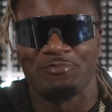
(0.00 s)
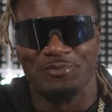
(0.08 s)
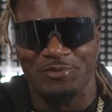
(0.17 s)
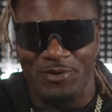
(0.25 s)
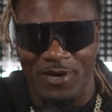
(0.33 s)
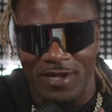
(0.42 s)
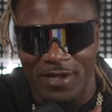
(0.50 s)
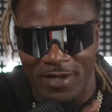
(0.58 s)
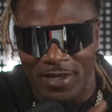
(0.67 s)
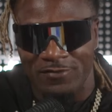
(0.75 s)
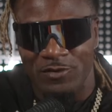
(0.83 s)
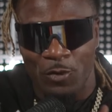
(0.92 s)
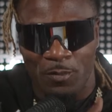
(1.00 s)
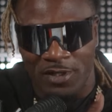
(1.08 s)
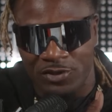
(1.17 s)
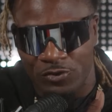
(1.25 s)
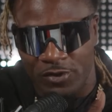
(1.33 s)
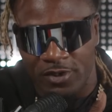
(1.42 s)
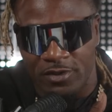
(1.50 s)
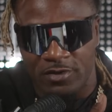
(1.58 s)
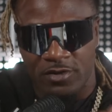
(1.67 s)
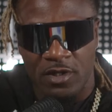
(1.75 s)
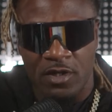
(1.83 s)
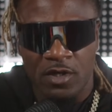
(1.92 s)
you know, I, I know my
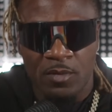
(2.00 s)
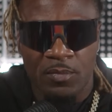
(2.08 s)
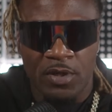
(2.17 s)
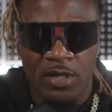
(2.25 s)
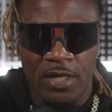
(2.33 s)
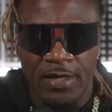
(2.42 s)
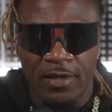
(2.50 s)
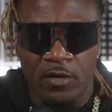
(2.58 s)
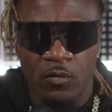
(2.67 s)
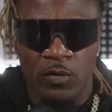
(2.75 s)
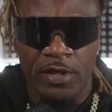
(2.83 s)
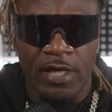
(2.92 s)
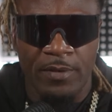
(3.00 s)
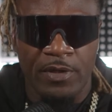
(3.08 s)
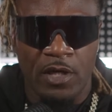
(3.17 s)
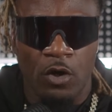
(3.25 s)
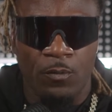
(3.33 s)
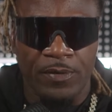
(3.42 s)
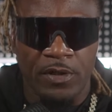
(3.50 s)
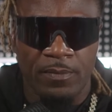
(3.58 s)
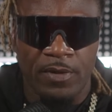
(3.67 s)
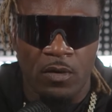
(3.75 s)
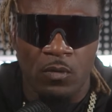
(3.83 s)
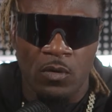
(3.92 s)
triggers, but like we got to be open
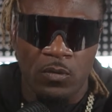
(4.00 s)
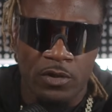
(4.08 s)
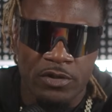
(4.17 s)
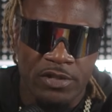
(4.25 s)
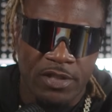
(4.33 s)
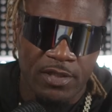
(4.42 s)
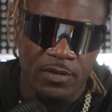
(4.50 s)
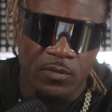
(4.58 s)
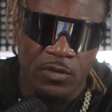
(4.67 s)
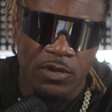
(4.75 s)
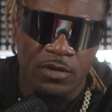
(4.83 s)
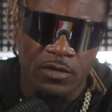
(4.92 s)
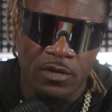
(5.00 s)
about what we're dealing with,